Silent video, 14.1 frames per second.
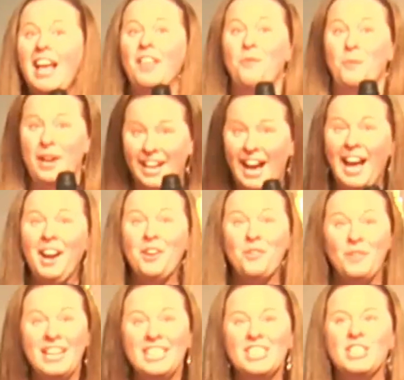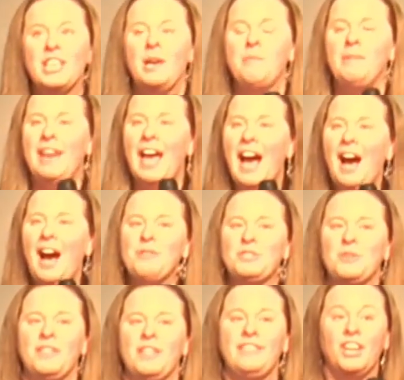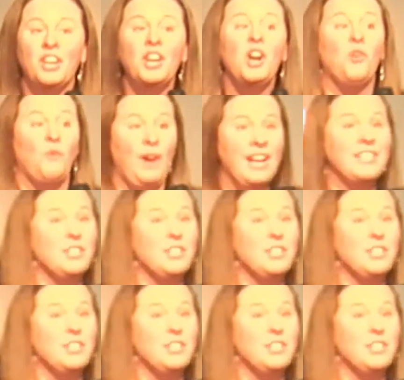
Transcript: We got to reach them now so that they're going to raise